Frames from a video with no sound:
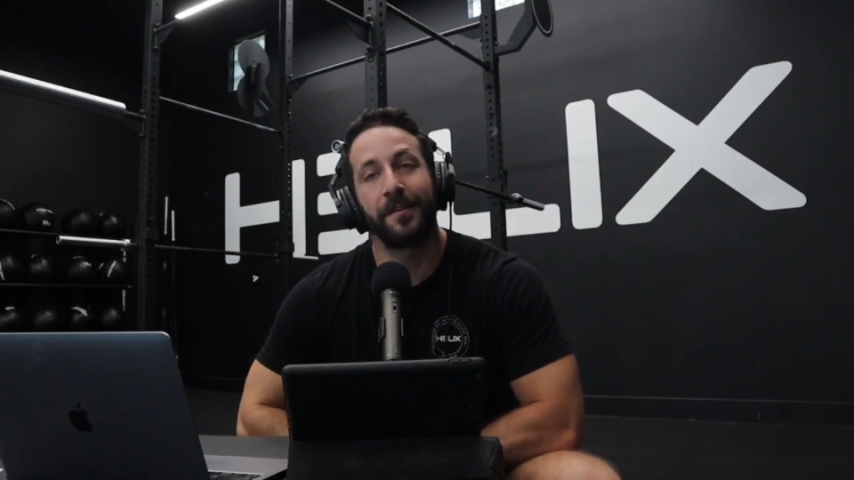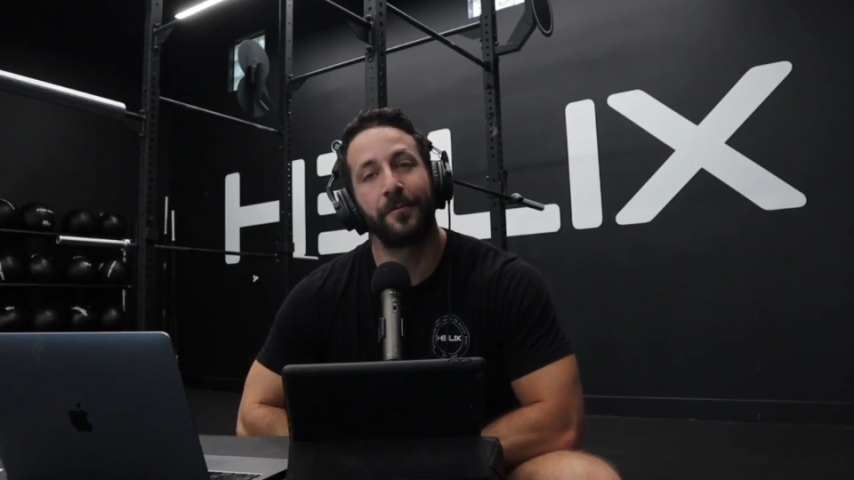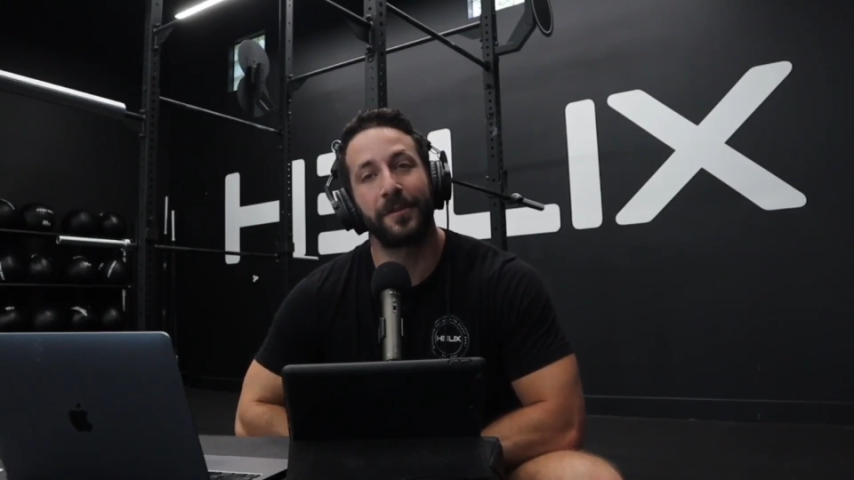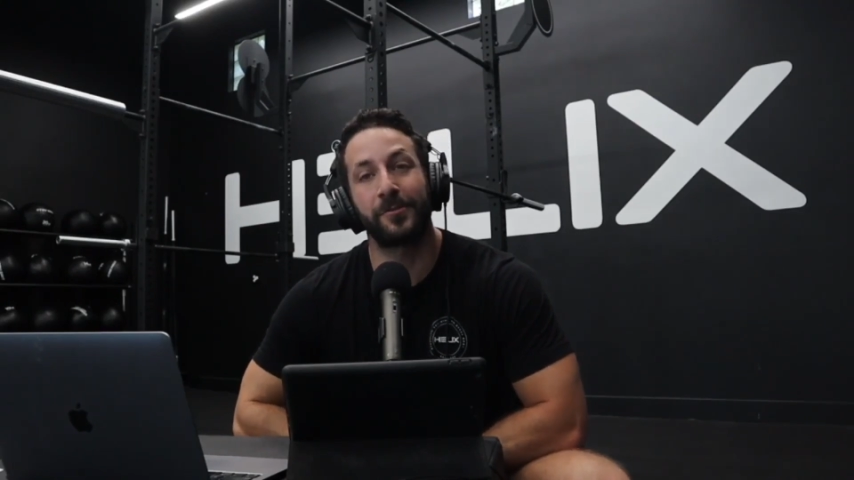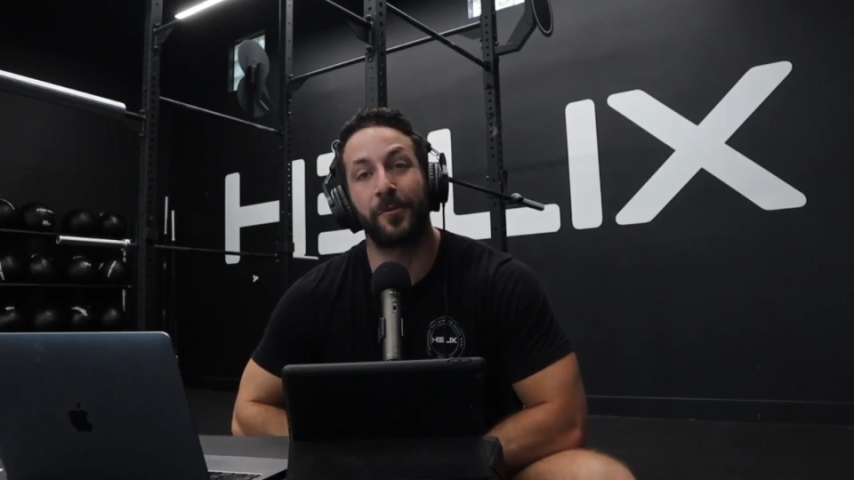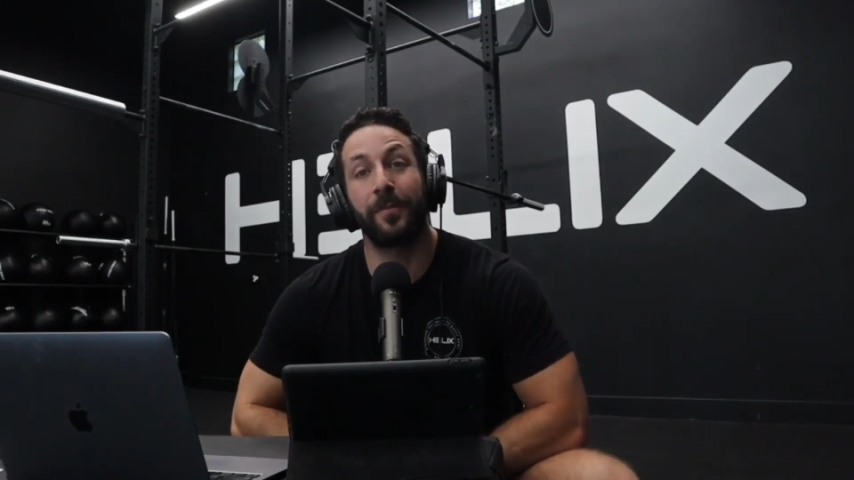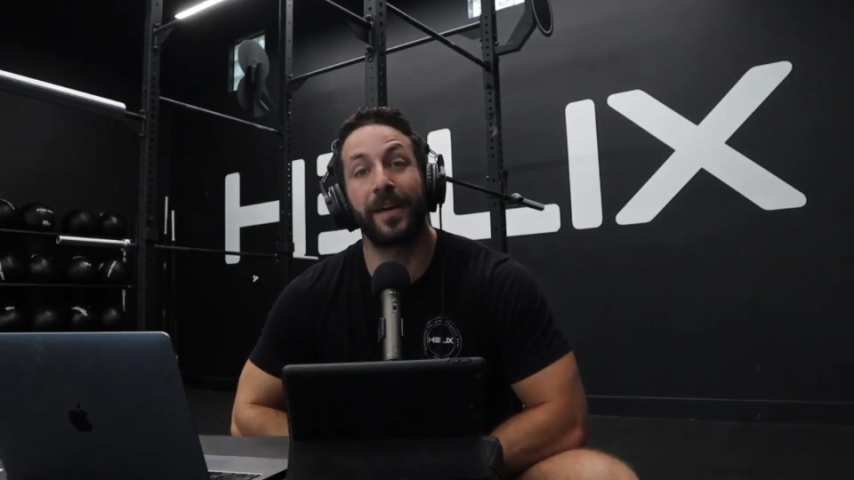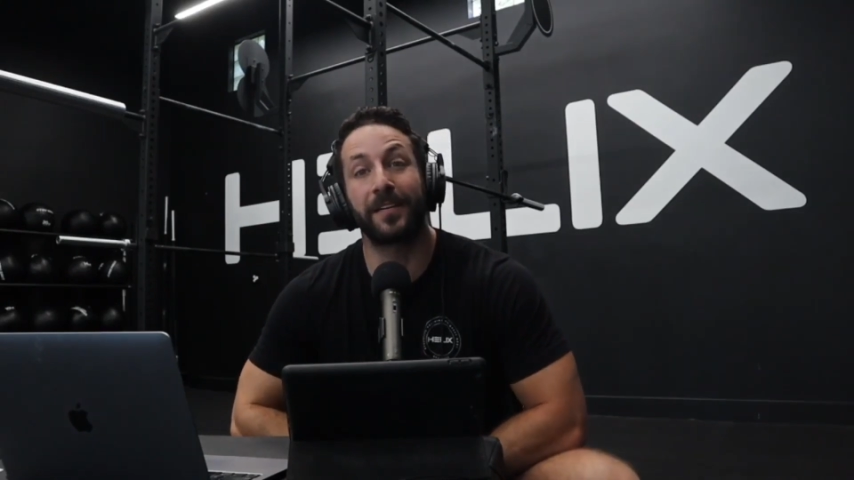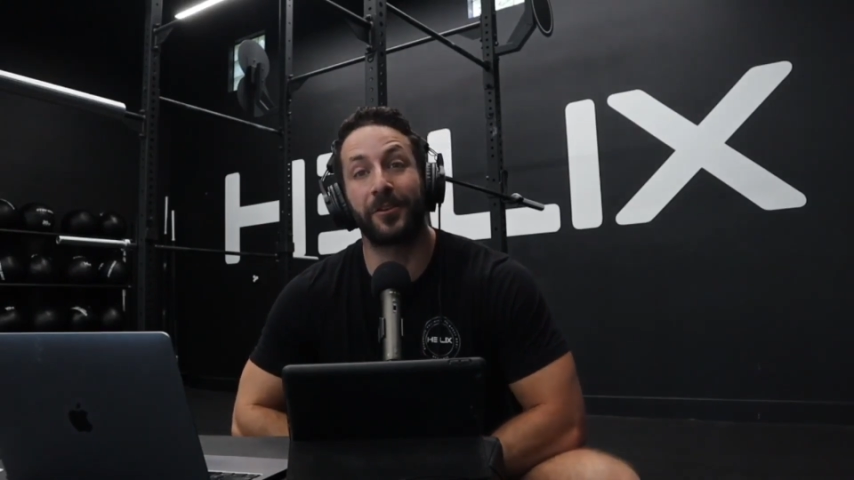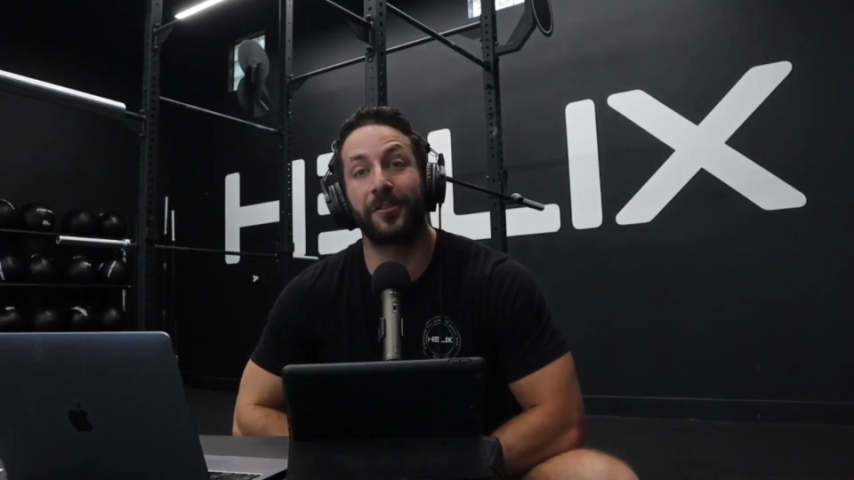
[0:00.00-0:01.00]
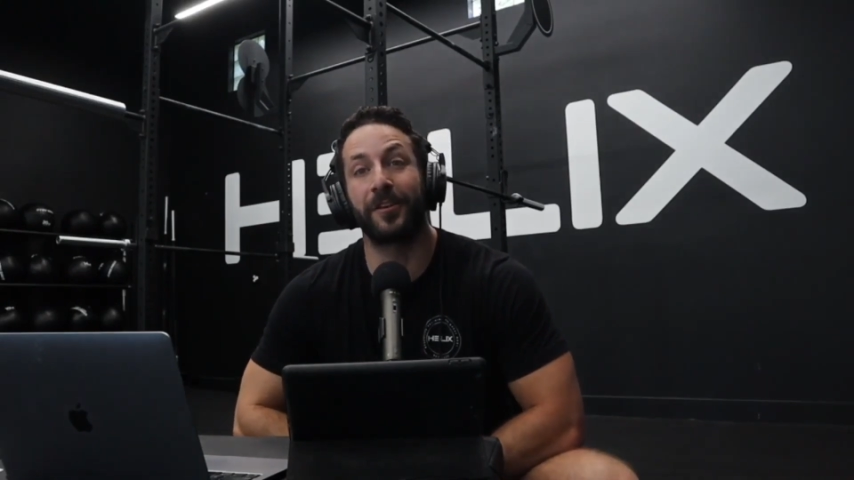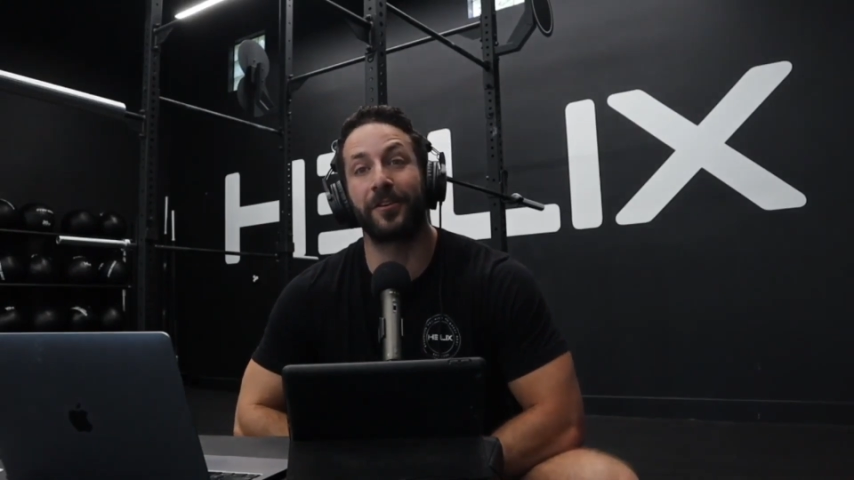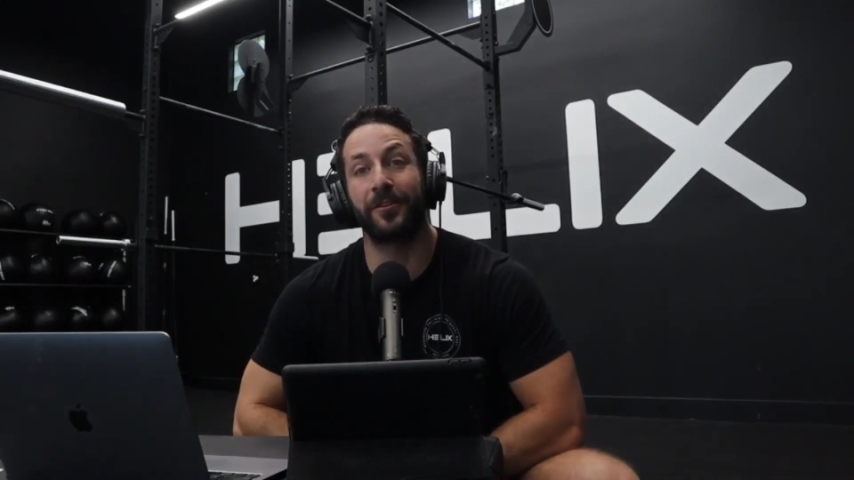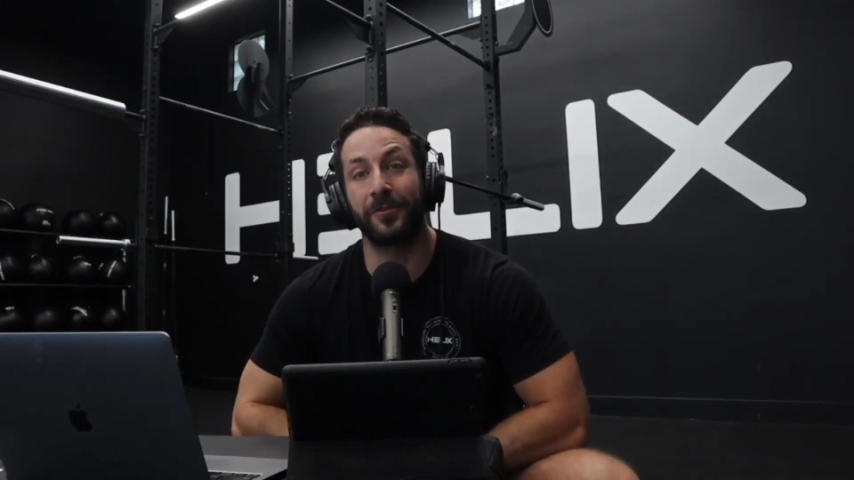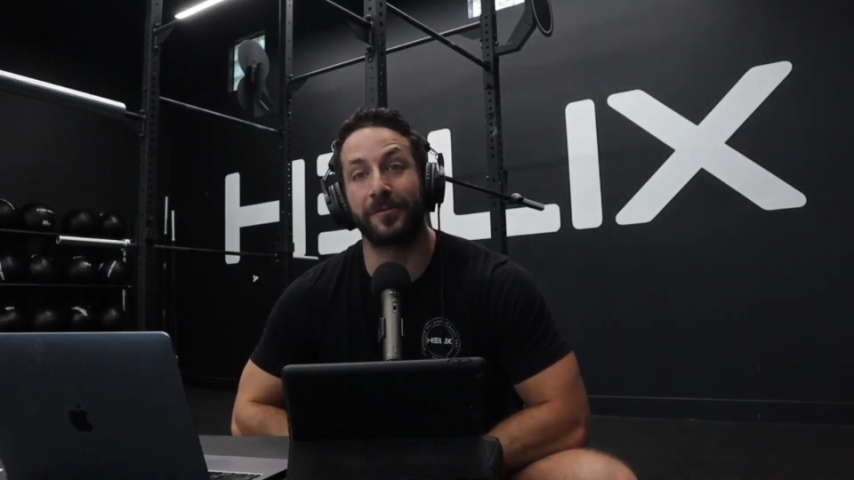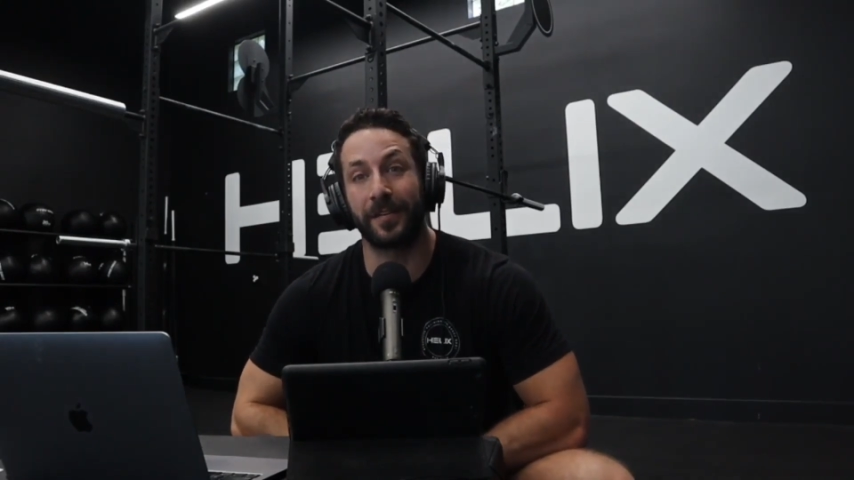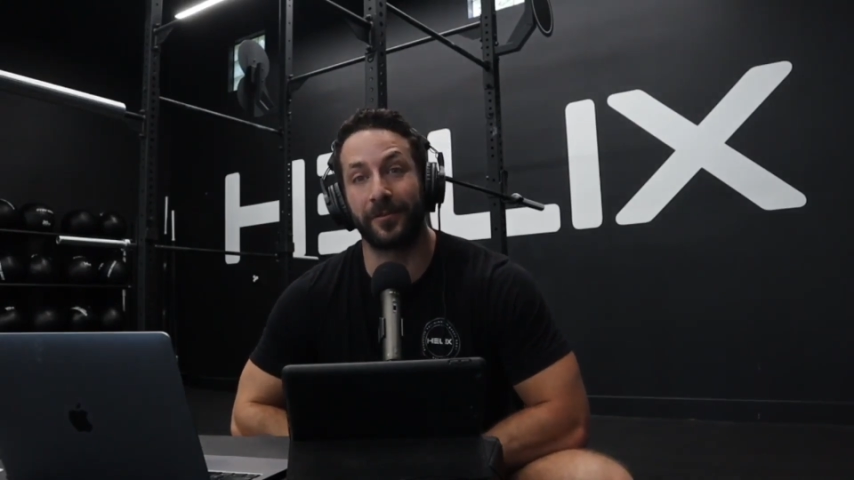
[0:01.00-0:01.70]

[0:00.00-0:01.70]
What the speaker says: We just want to make sure that you're using